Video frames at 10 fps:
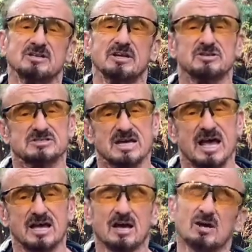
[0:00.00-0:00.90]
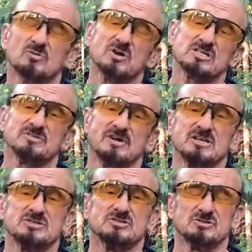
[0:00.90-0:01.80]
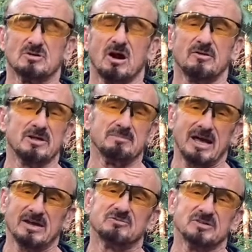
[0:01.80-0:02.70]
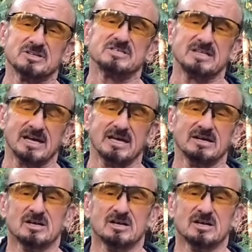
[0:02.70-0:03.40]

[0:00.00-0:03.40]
it'll say reservations are already made for this ticket.